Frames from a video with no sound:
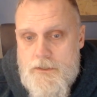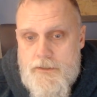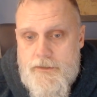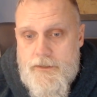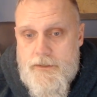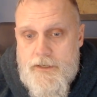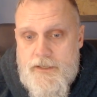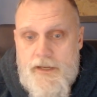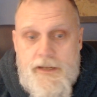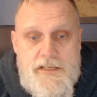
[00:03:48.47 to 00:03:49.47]
The
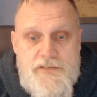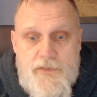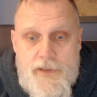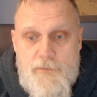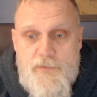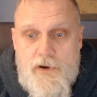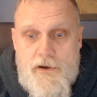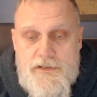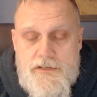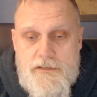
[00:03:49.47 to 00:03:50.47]
Canadians, for their
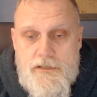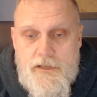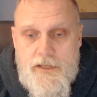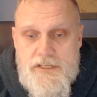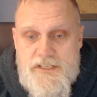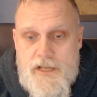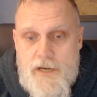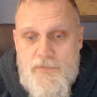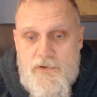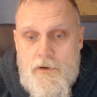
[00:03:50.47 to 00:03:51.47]
part, can set
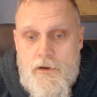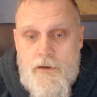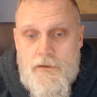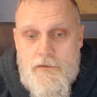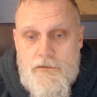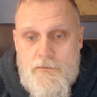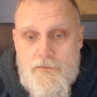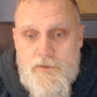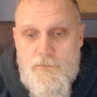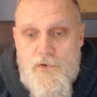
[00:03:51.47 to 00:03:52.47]
up on
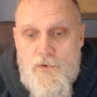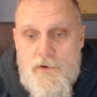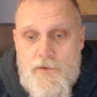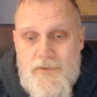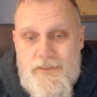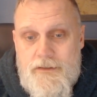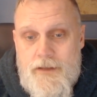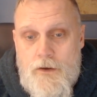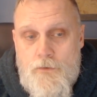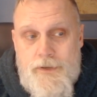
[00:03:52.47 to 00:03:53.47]
the board within
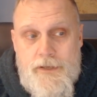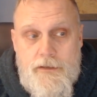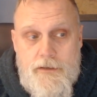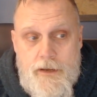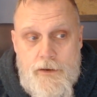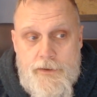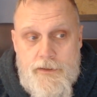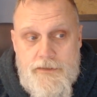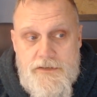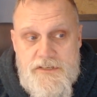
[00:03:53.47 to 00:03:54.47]
that green area
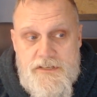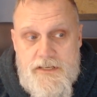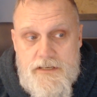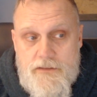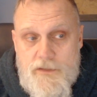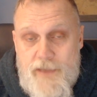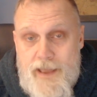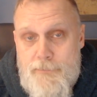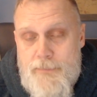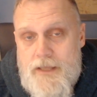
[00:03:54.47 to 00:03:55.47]
that you see on the
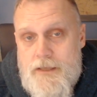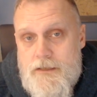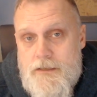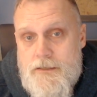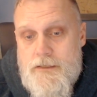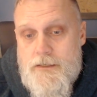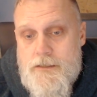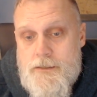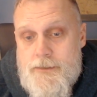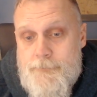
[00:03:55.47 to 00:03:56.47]
map.
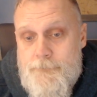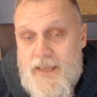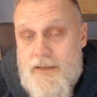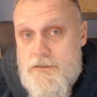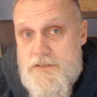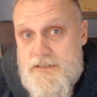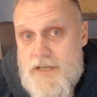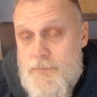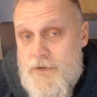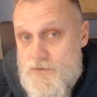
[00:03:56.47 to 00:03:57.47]
Um, they can also set
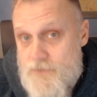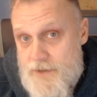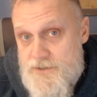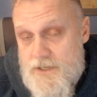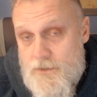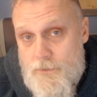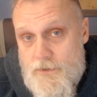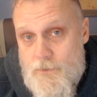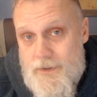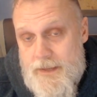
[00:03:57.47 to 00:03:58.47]
up entrenched according
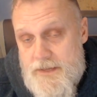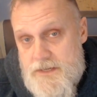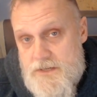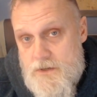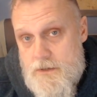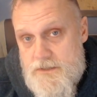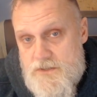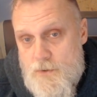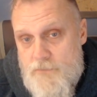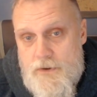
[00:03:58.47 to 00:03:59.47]
to one of the SSRs.
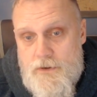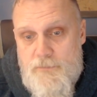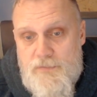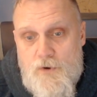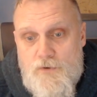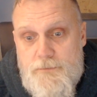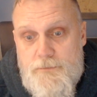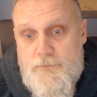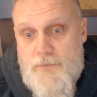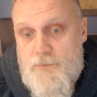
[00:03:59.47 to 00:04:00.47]
So if you're in appro
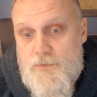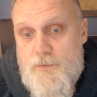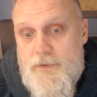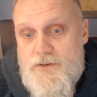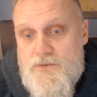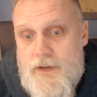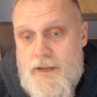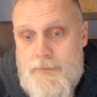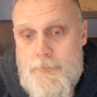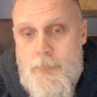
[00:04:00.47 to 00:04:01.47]
appropriate
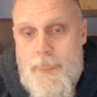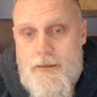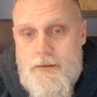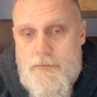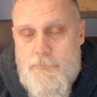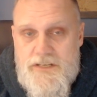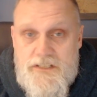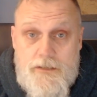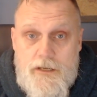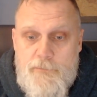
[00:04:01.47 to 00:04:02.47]
terrain,
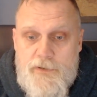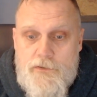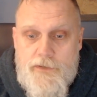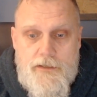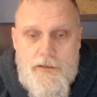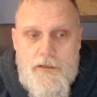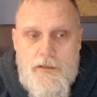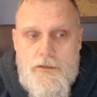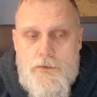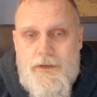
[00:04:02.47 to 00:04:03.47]
basically not a building,
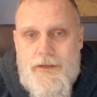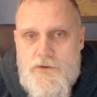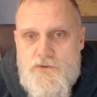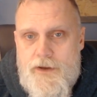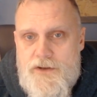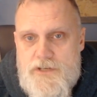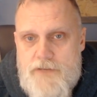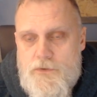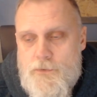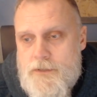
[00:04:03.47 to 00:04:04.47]
you can entrench
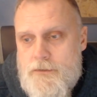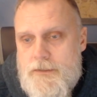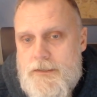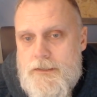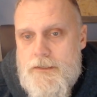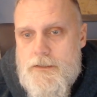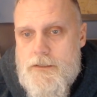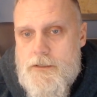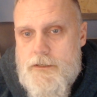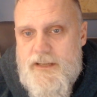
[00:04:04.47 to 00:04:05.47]
if you will.
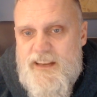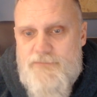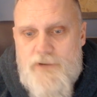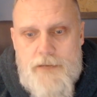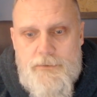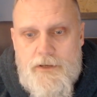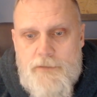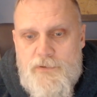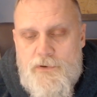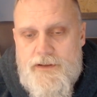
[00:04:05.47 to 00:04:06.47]
Uh, Dave brought up a
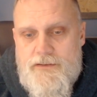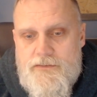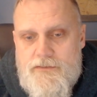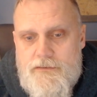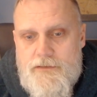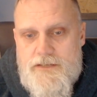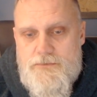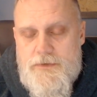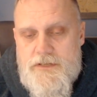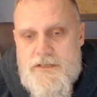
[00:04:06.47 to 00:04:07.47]
good point as
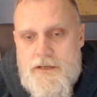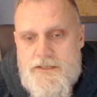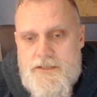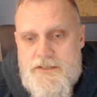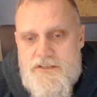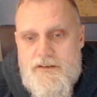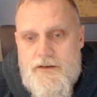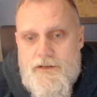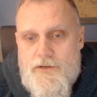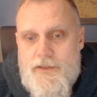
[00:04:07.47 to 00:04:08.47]
we're discussing the
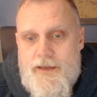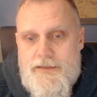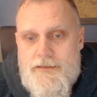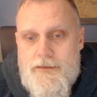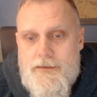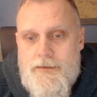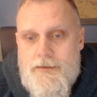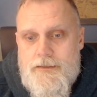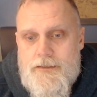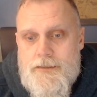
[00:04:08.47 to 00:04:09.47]
scenario that
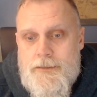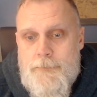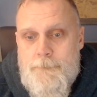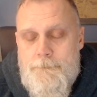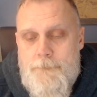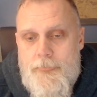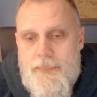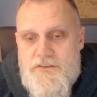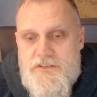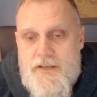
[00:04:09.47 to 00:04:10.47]
um,
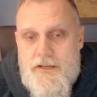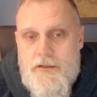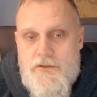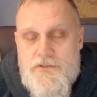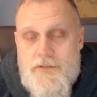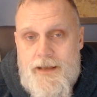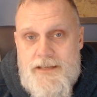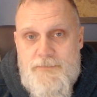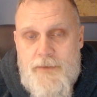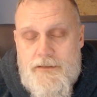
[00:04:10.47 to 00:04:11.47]
there's a psychological
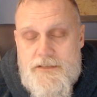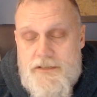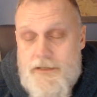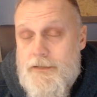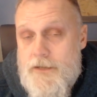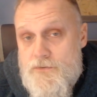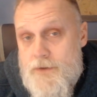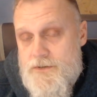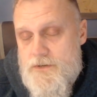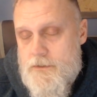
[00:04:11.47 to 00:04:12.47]
aspect to sitting in a
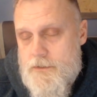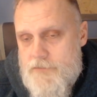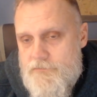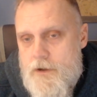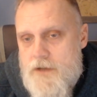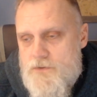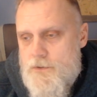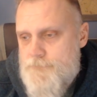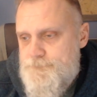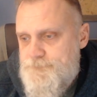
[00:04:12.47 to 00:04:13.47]
trench or uh, a foxhole.